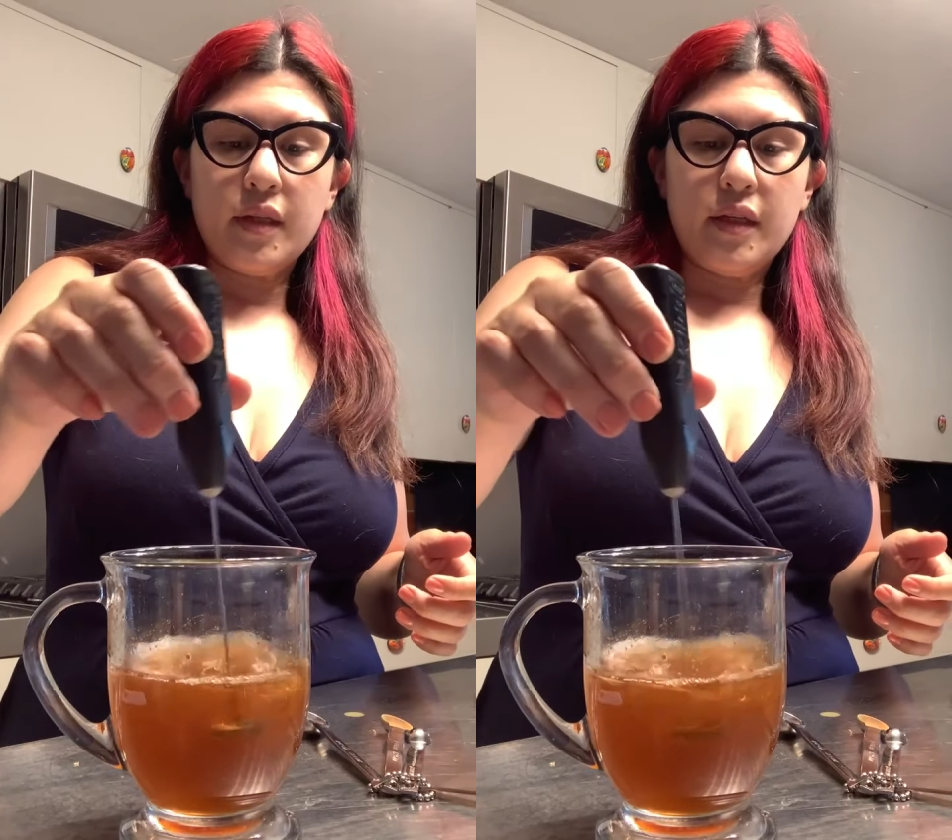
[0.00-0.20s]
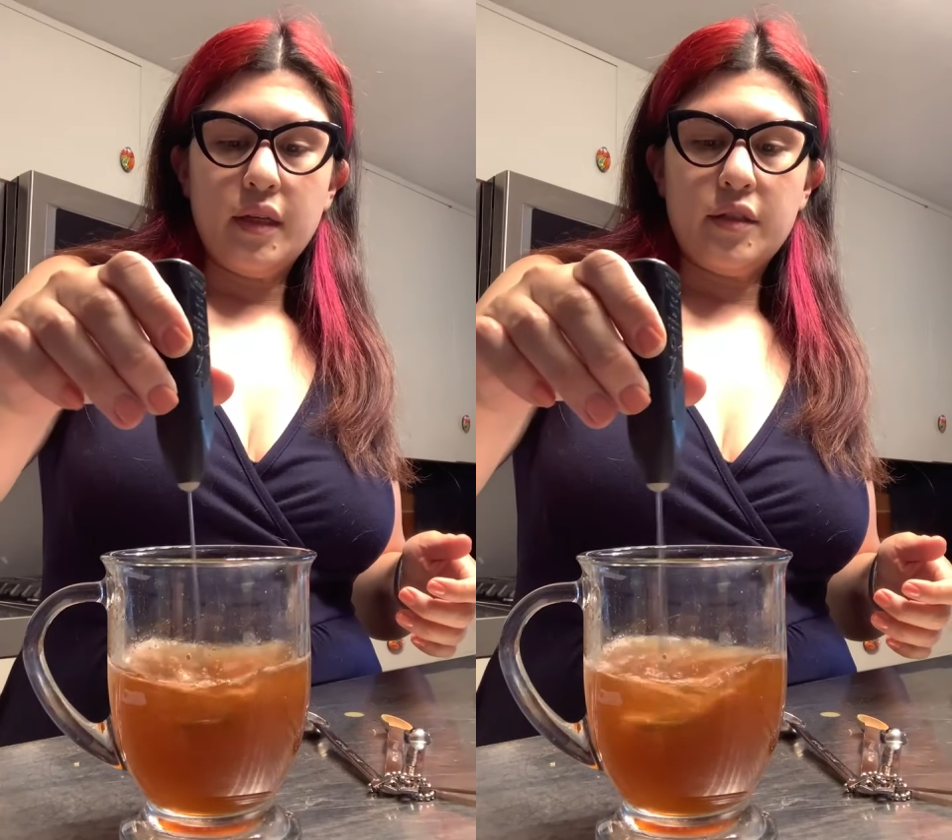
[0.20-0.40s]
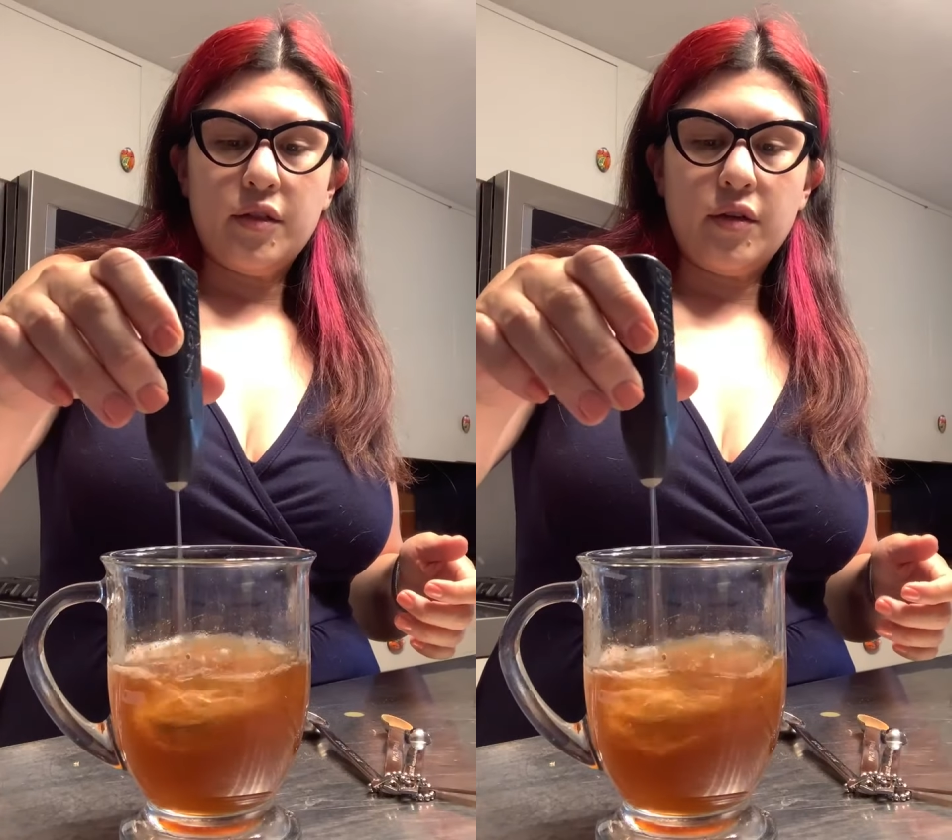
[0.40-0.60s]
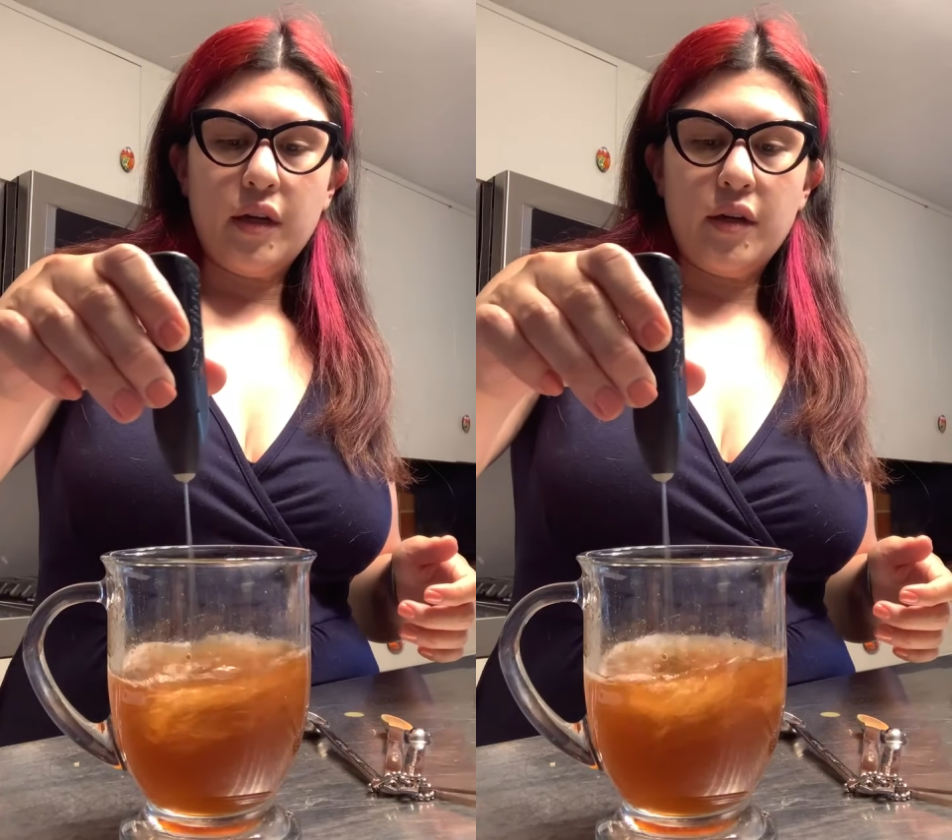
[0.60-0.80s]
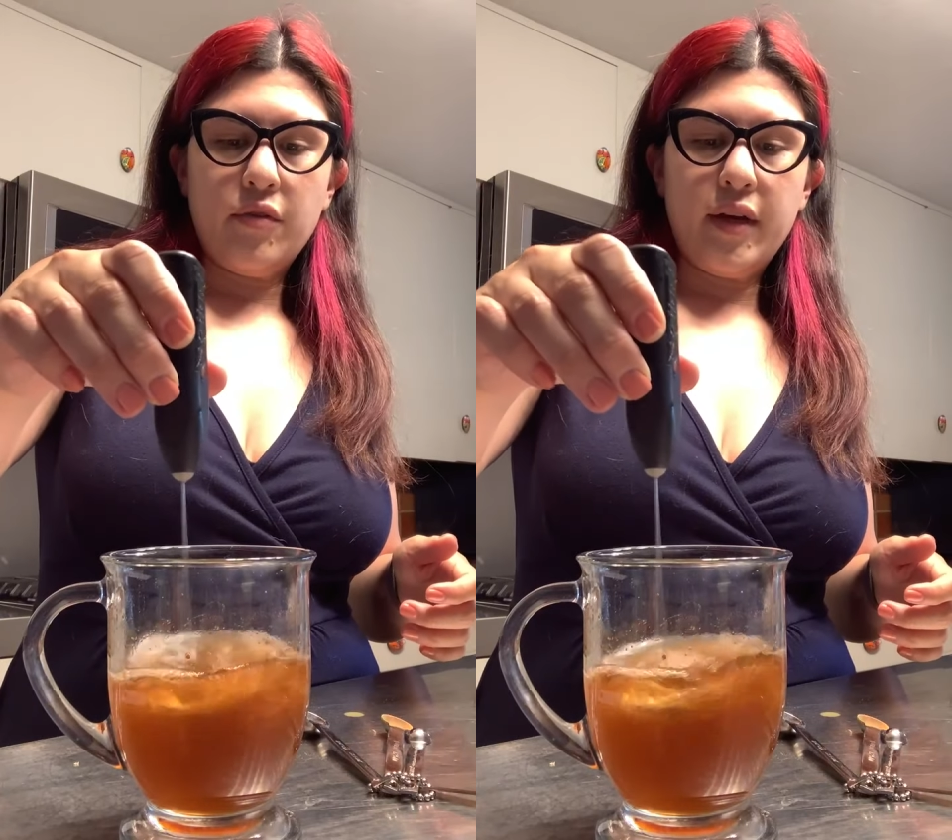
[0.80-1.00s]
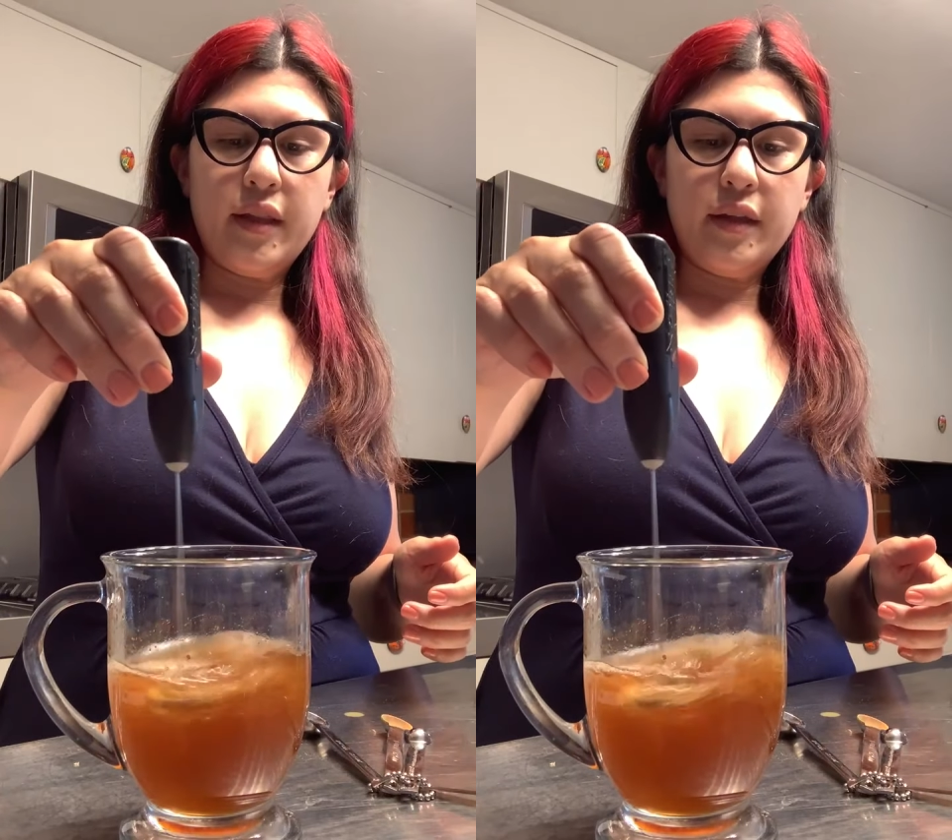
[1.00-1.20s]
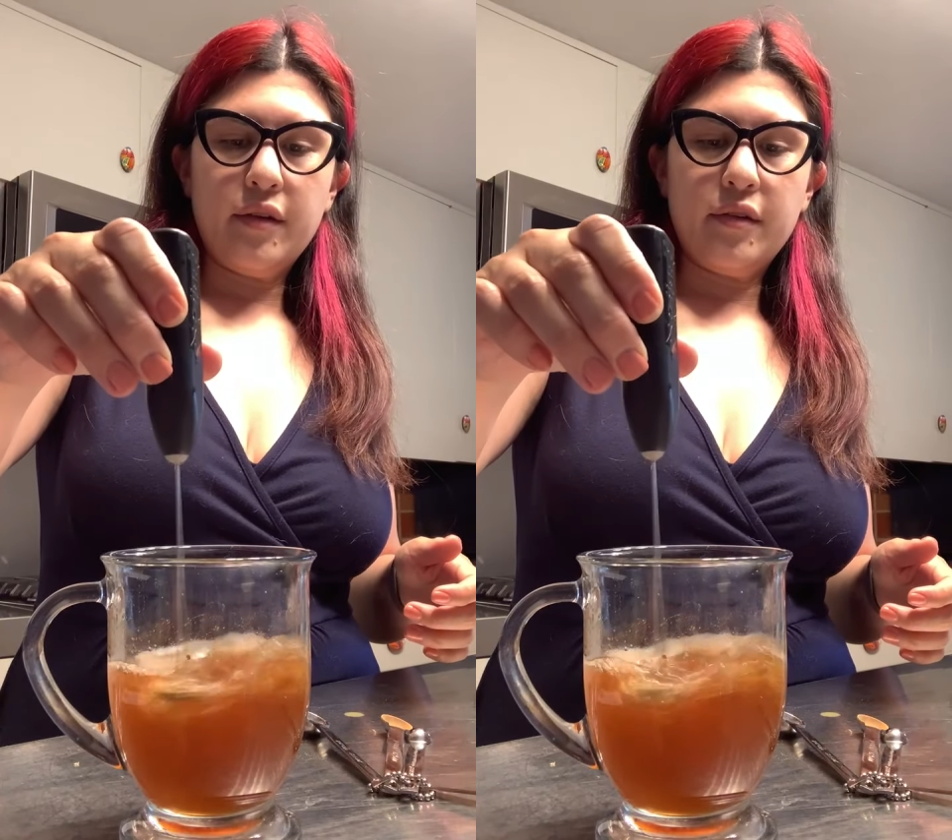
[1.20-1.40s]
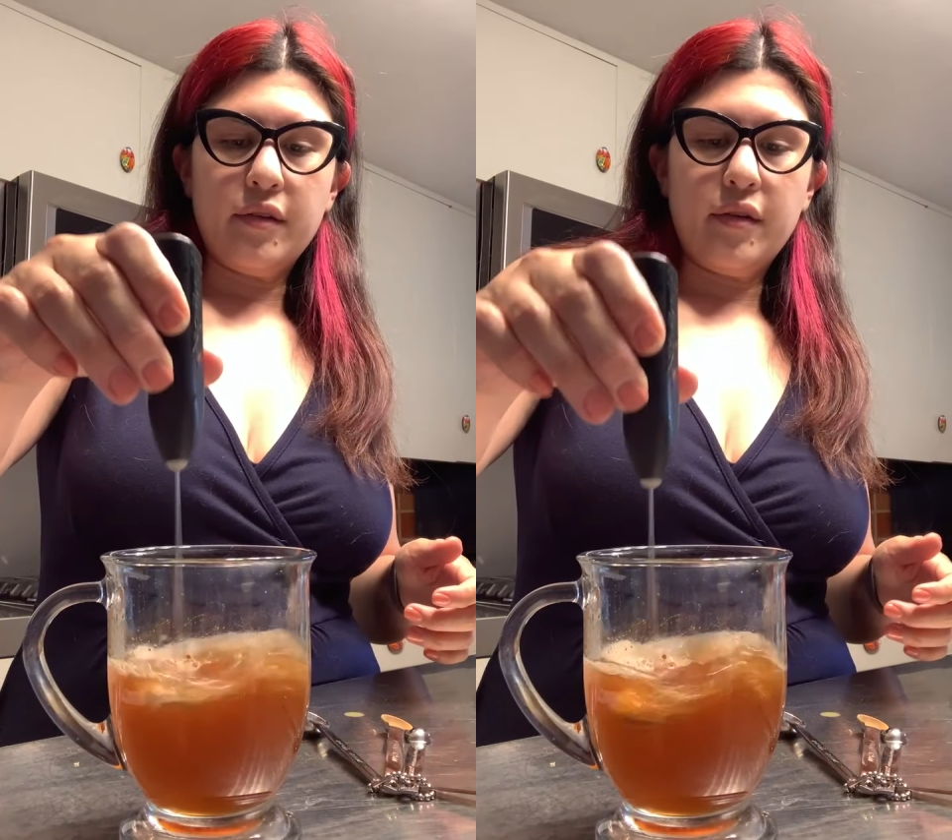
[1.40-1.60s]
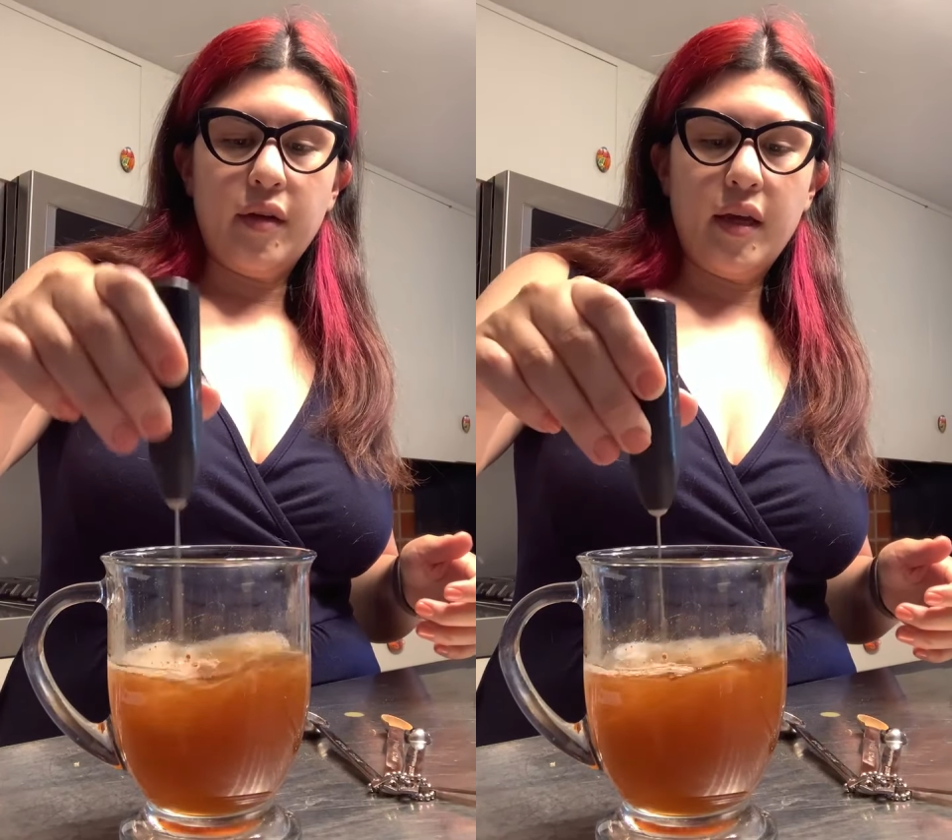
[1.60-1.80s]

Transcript: It's a great little